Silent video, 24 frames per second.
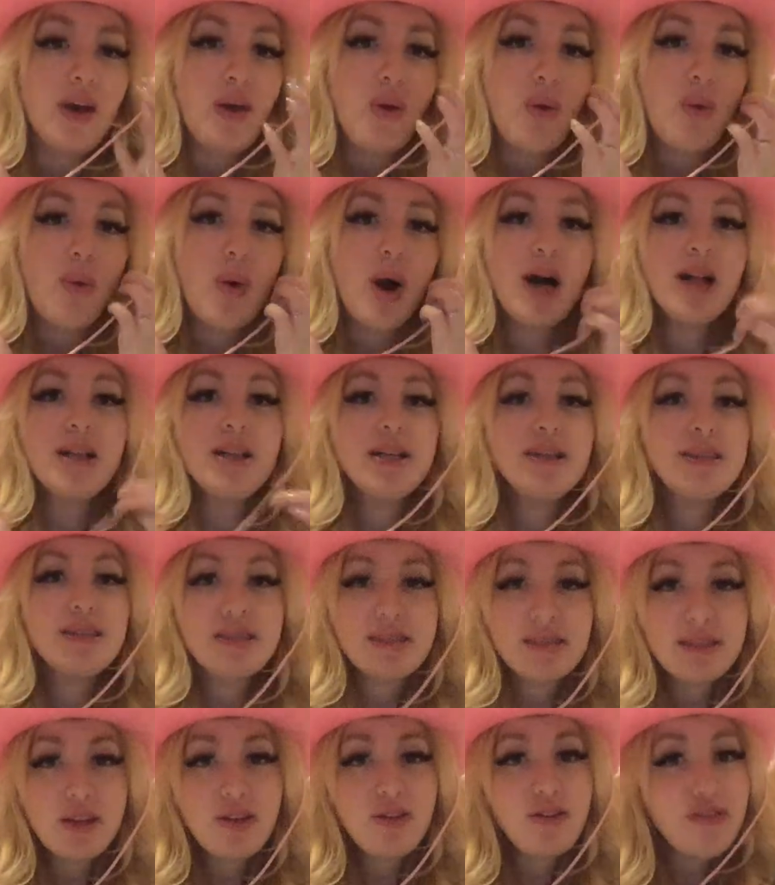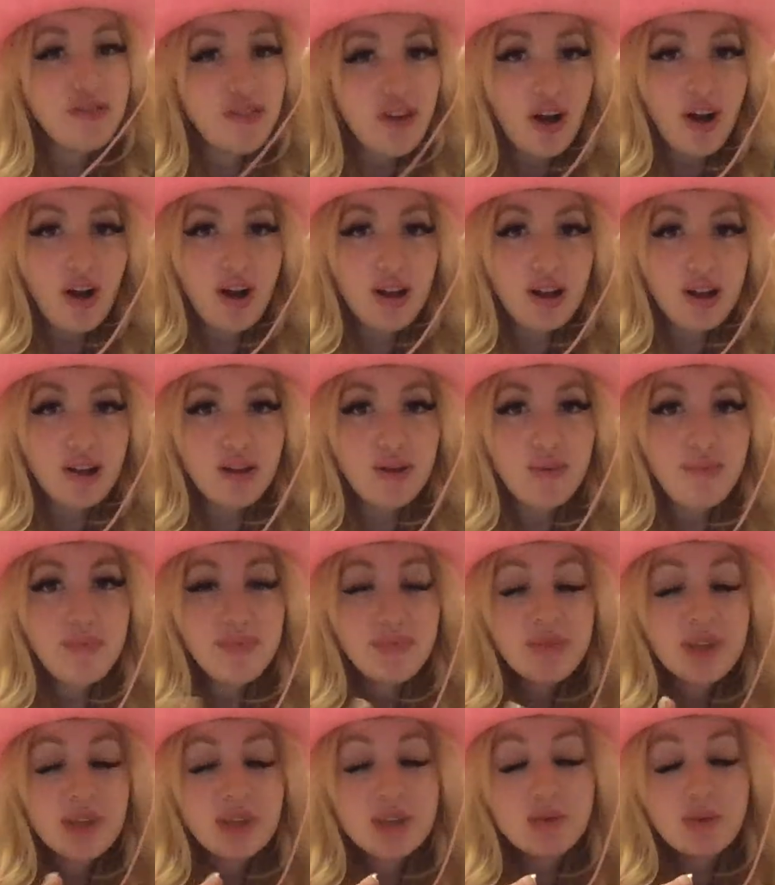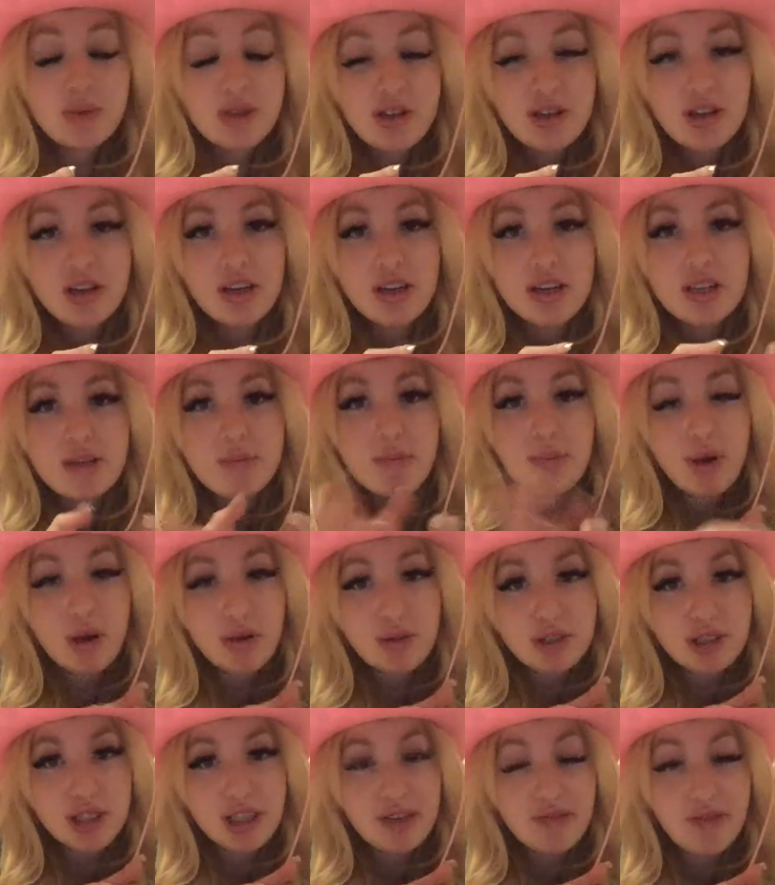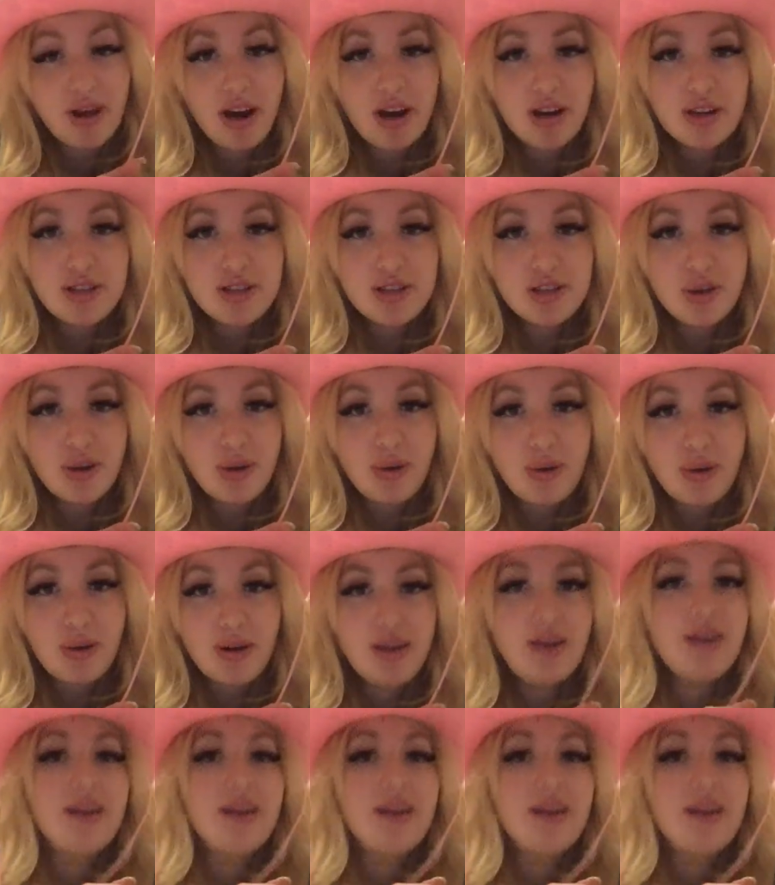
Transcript: While it's still fall, winter is approaching very soon.